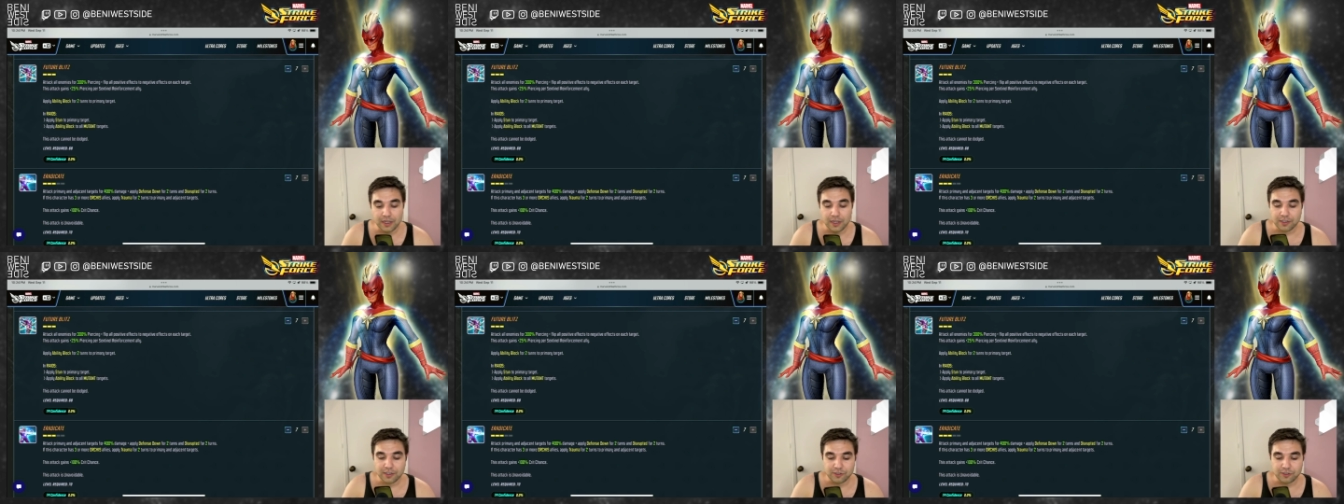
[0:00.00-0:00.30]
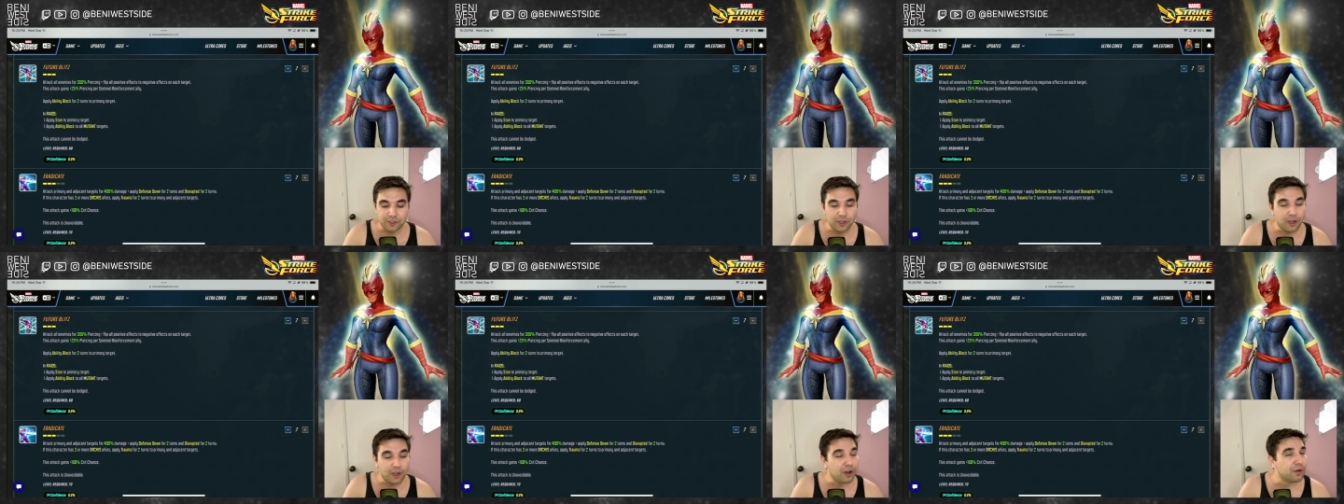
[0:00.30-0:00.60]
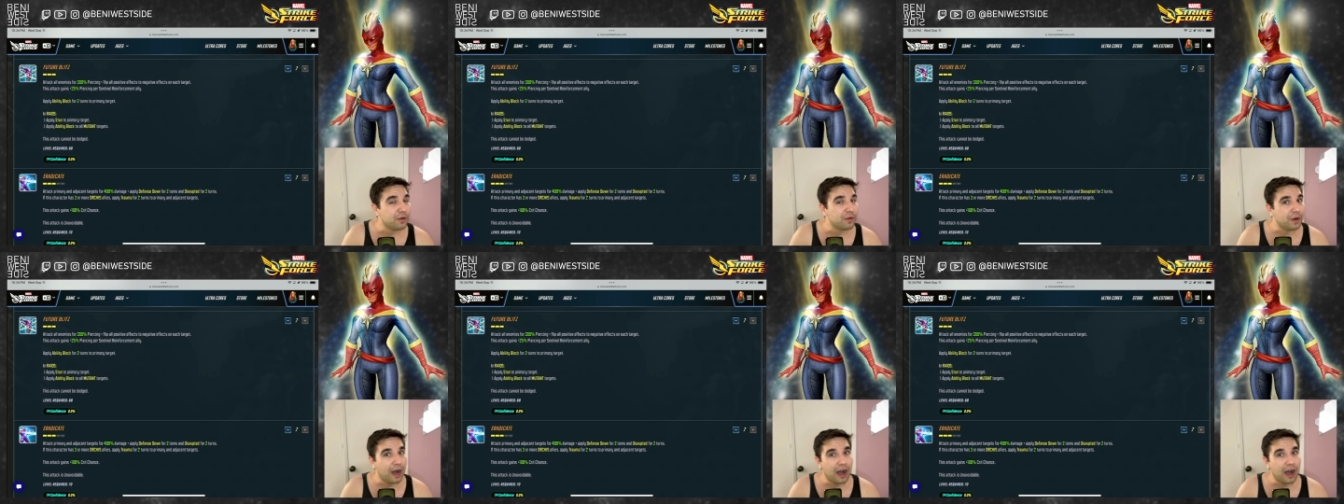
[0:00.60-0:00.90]

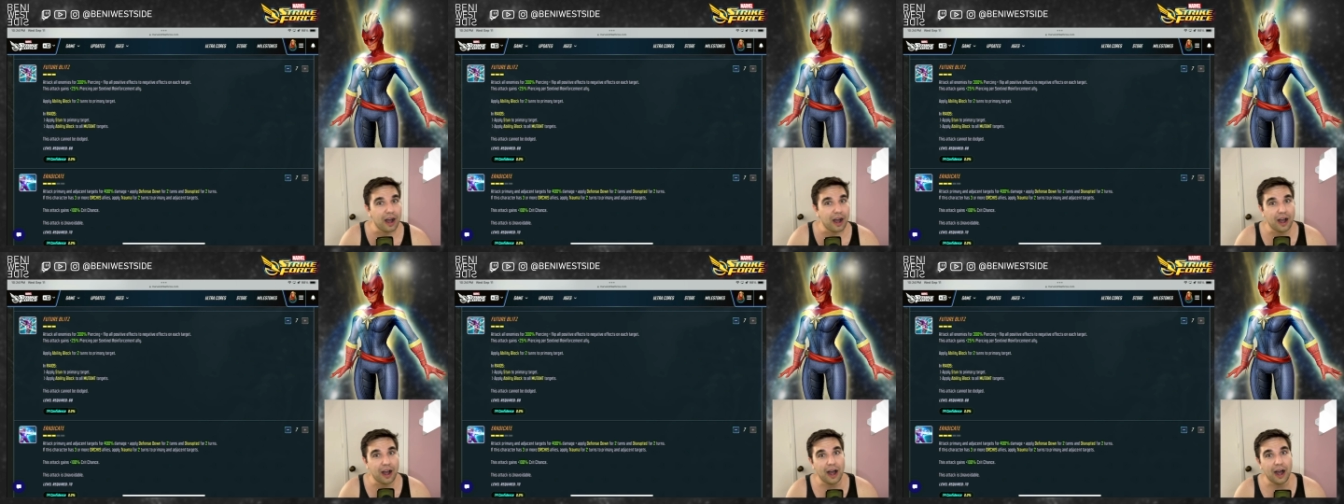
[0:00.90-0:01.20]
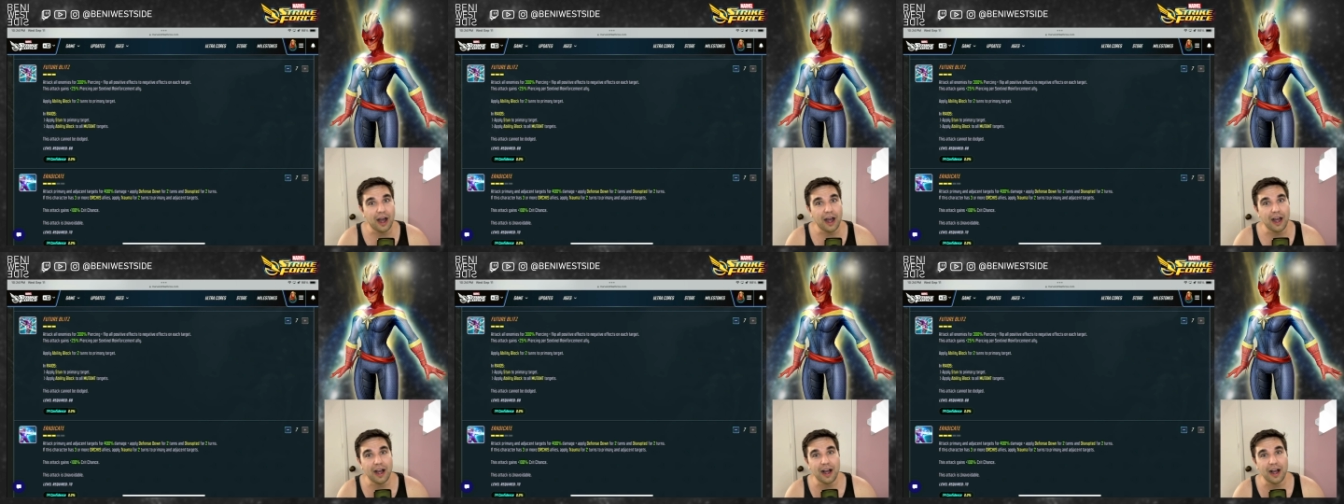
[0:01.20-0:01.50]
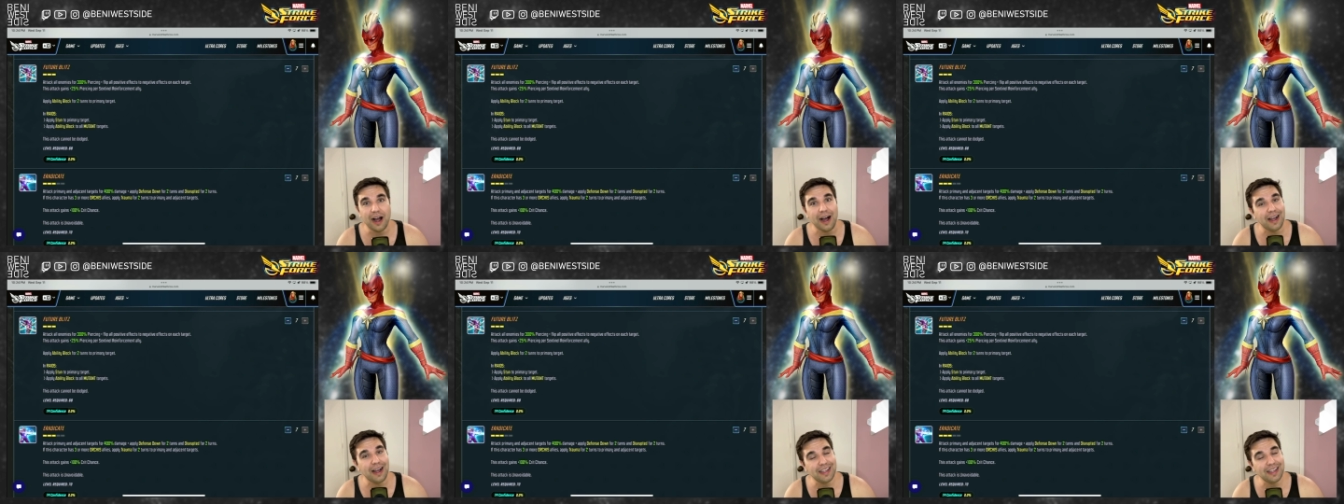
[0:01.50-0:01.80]
So
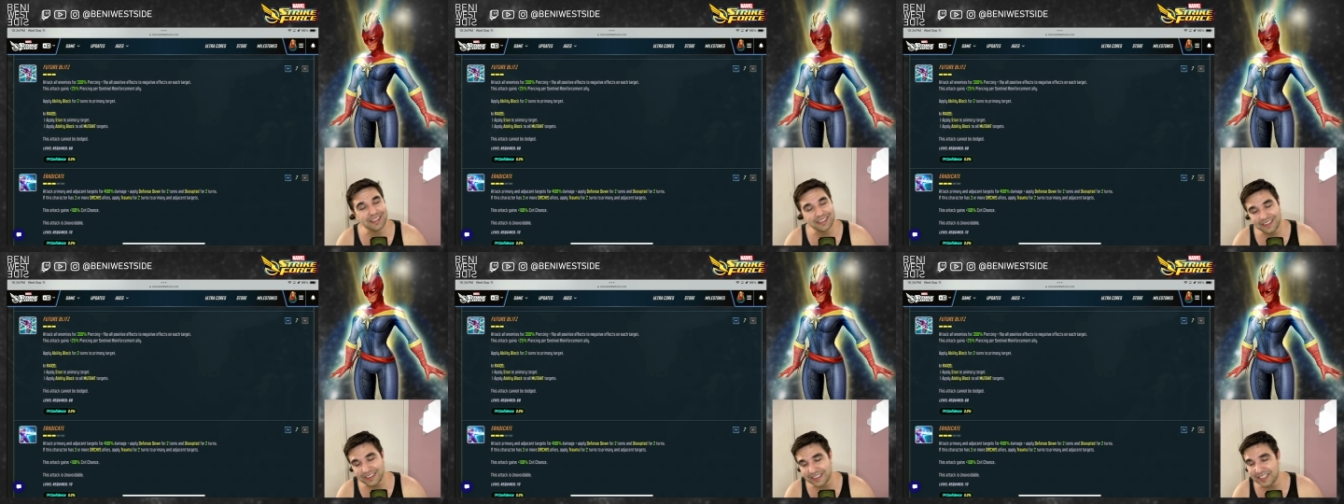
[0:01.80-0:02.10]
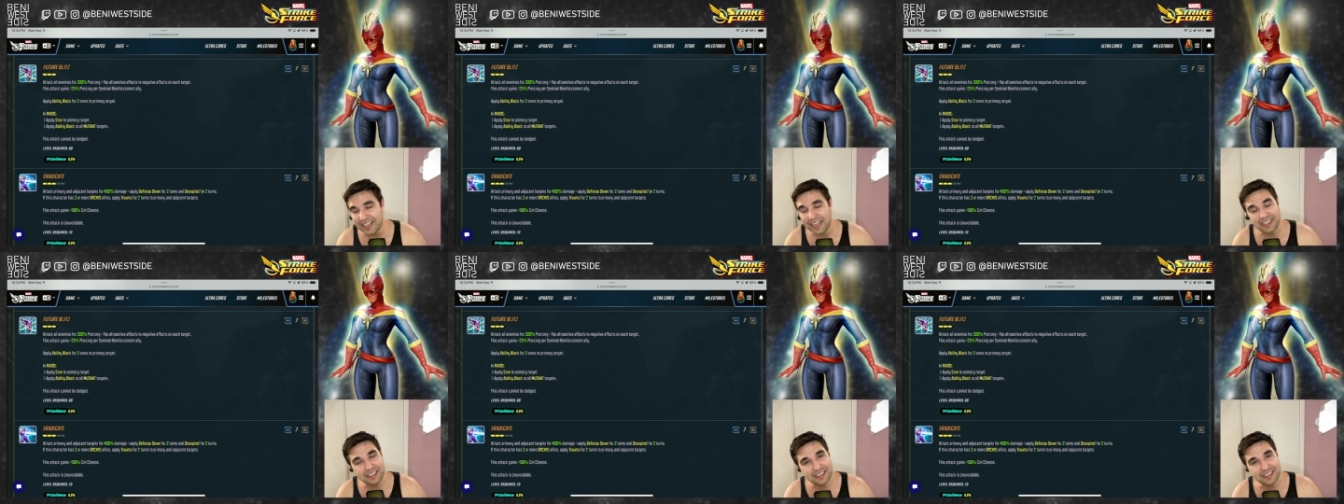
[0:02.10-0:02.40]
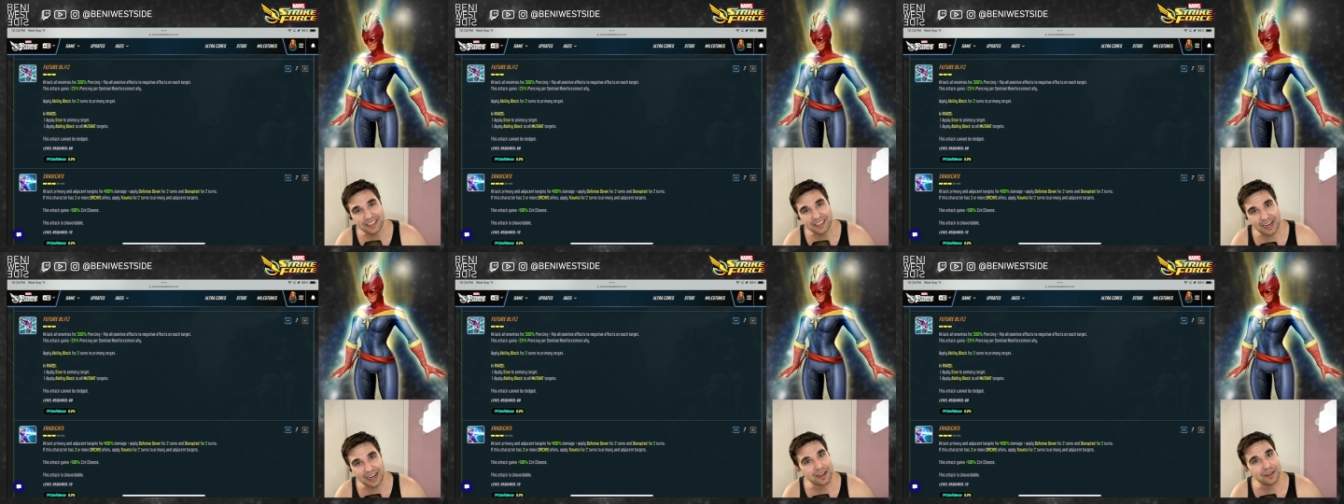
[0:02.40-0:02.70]
test
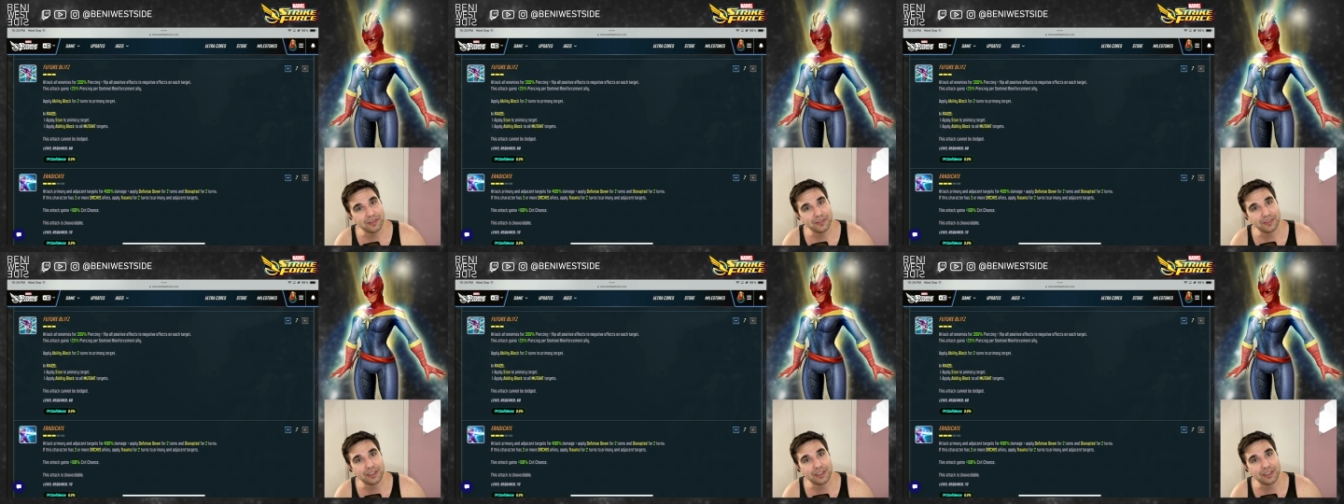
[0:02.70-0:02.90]
it out